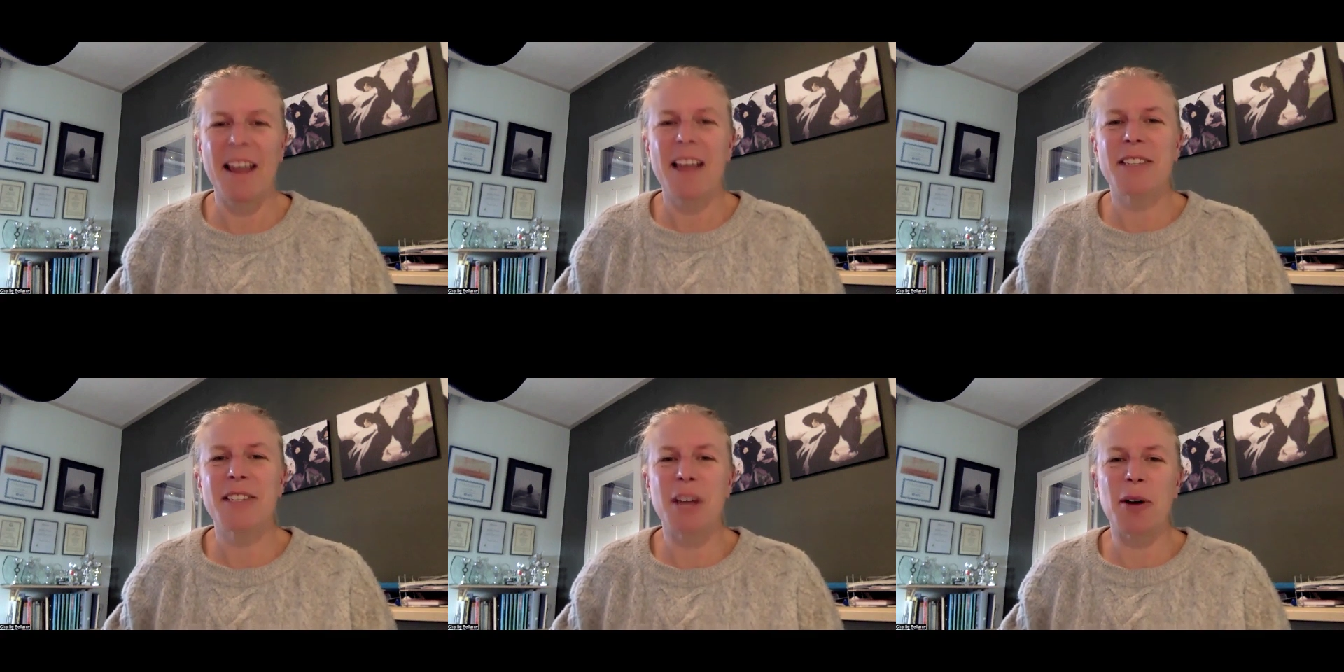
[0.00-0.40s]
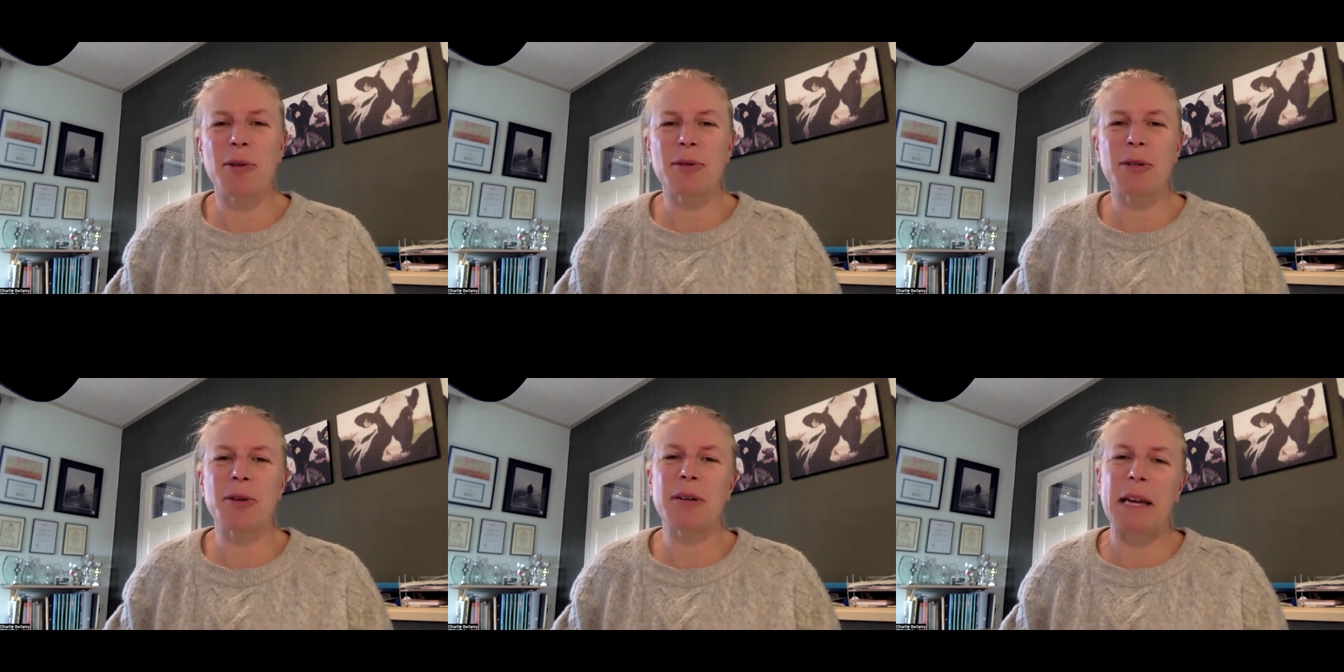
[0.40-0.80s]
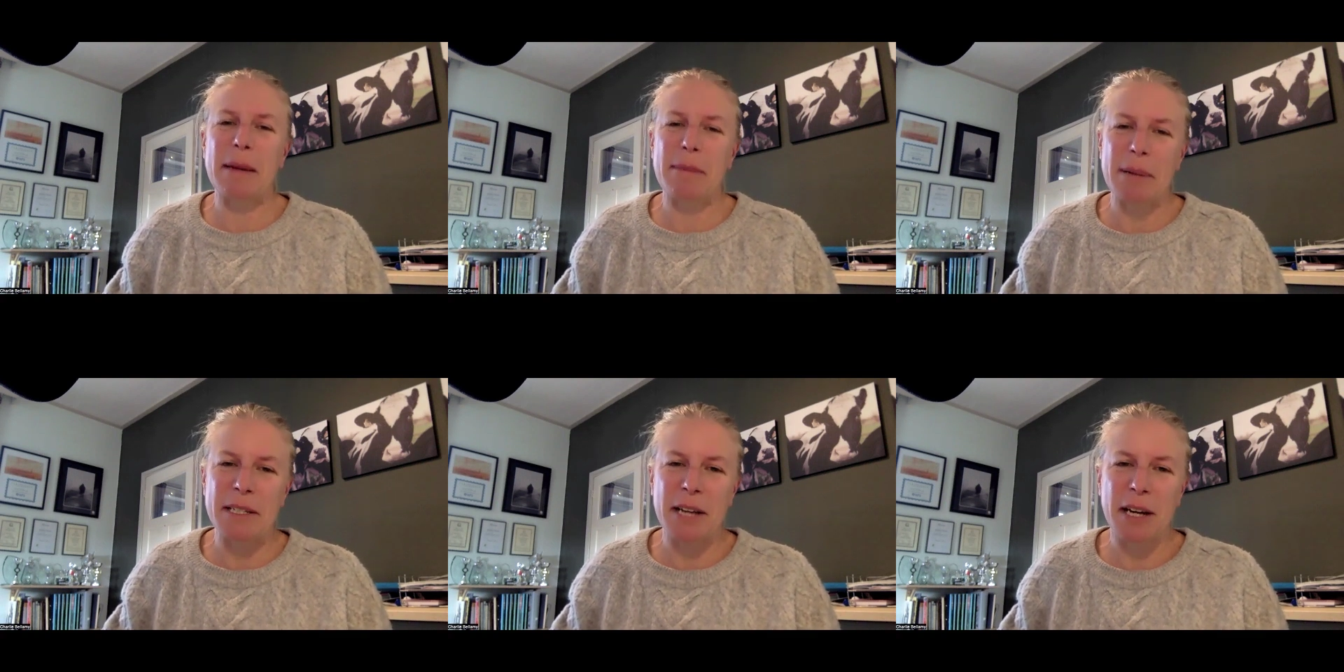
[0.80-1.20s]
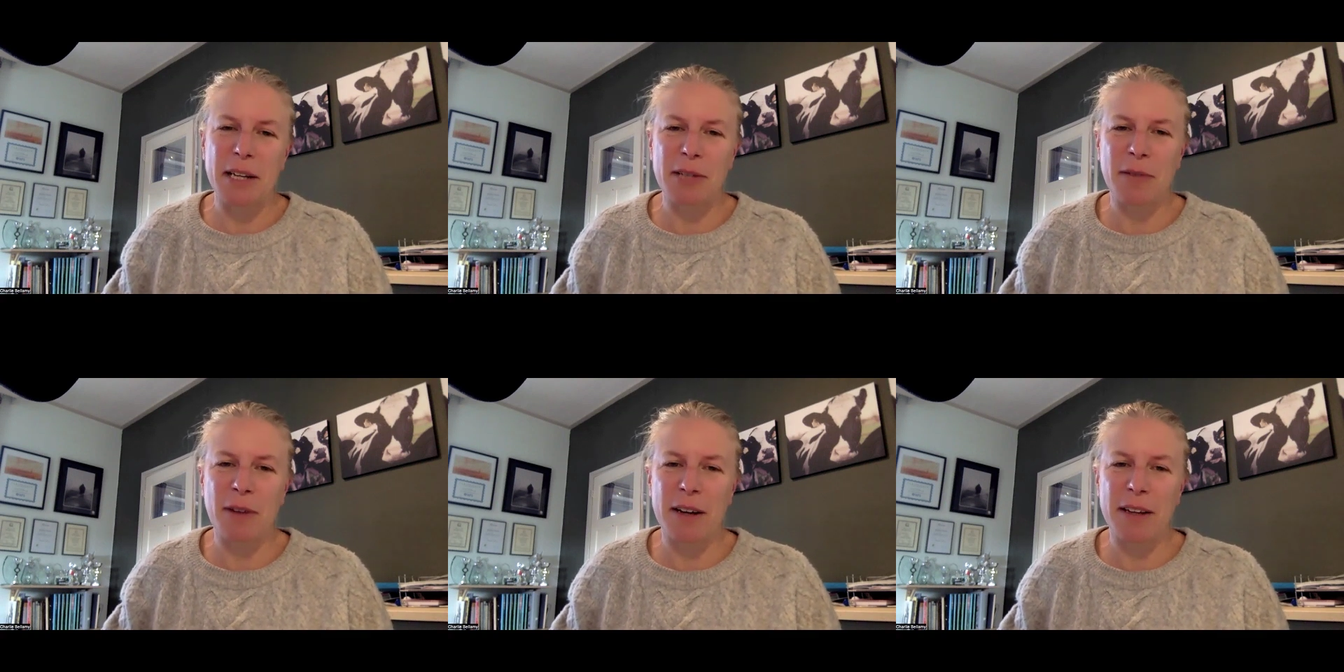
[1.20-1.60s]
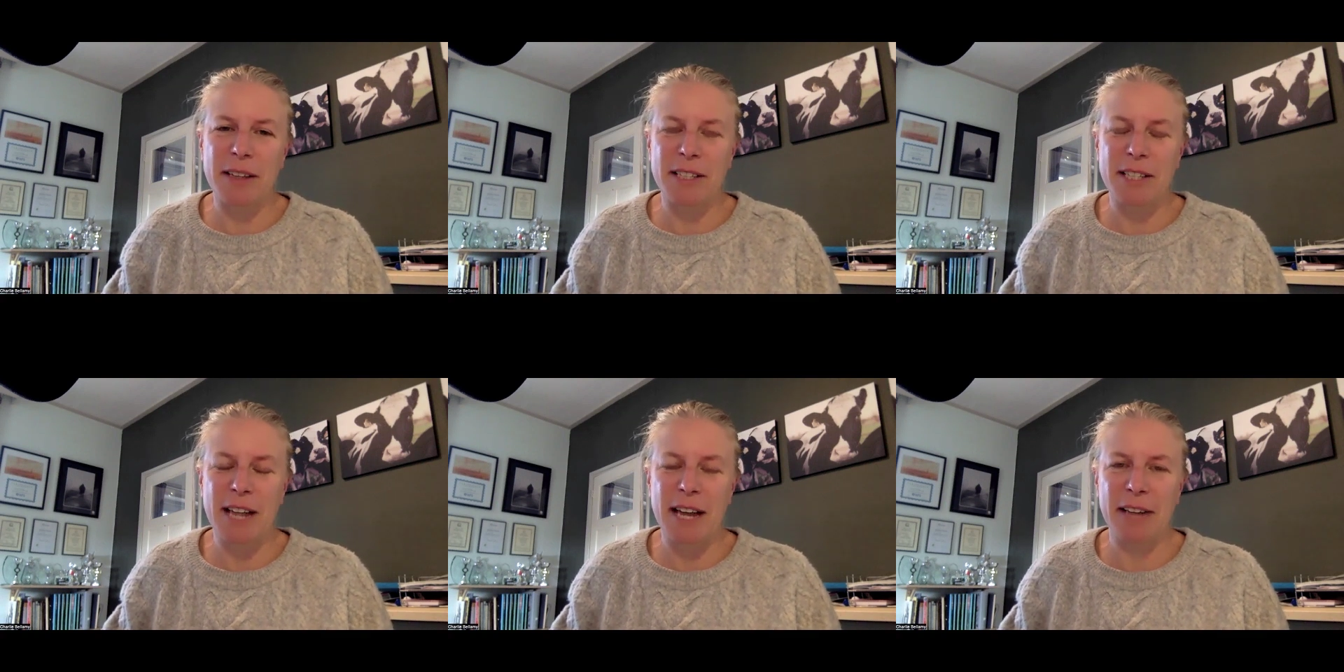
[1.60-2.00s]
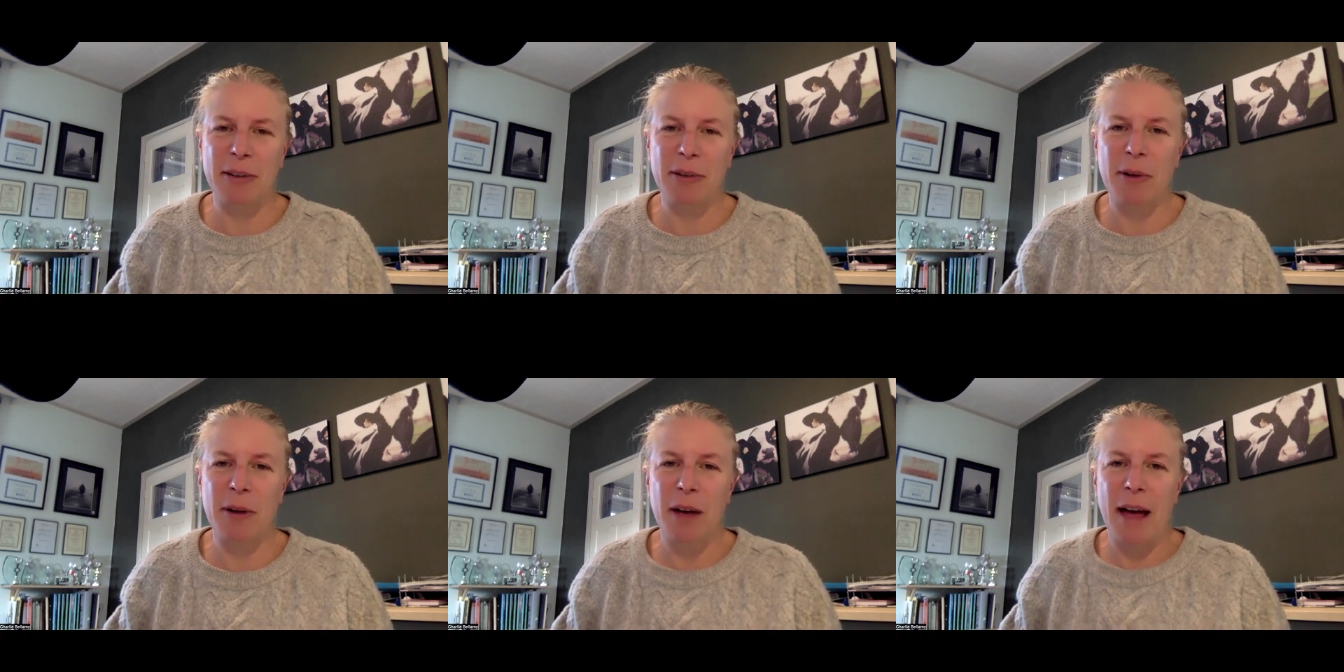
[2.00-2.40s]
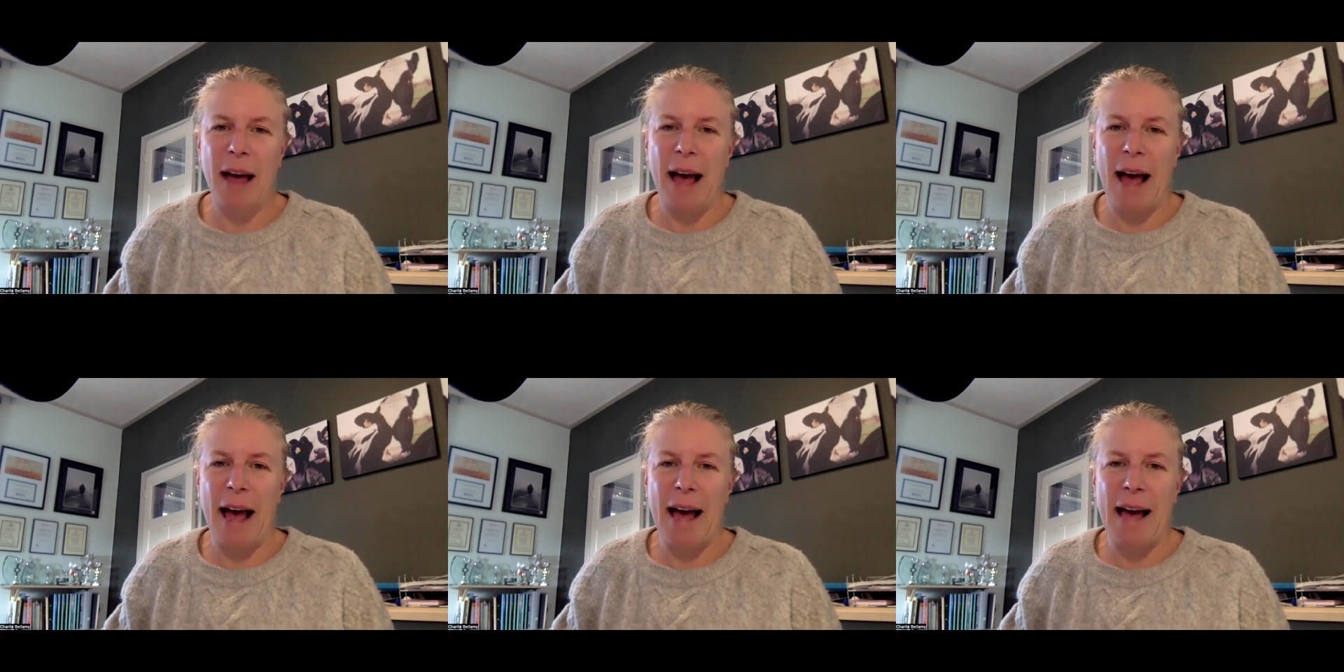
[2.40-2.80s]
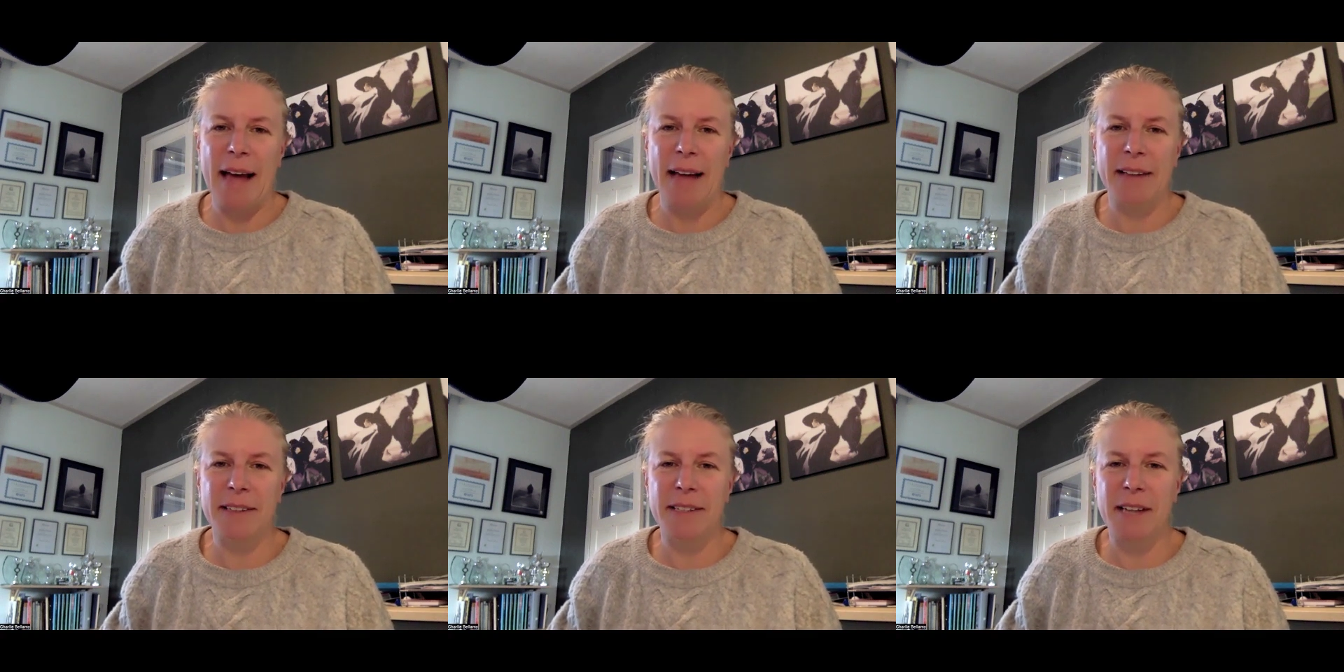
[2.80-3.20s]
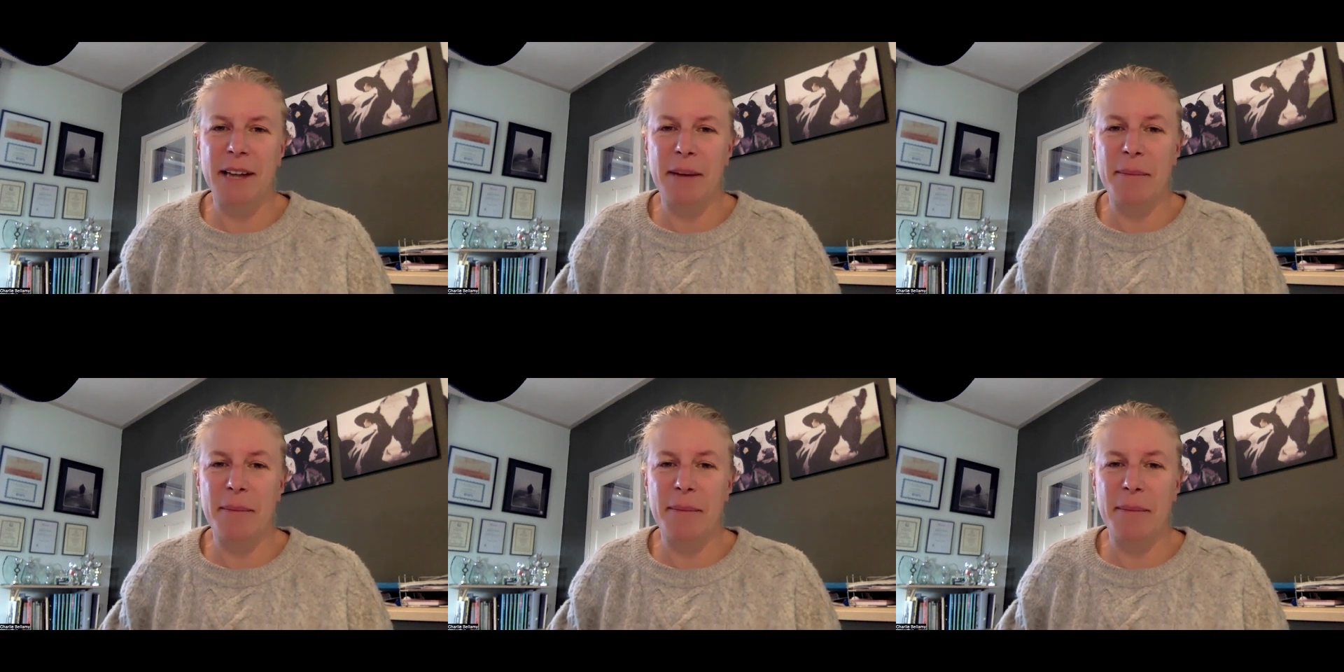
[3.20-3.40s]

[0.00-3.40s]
So do keep in touch via the channel. And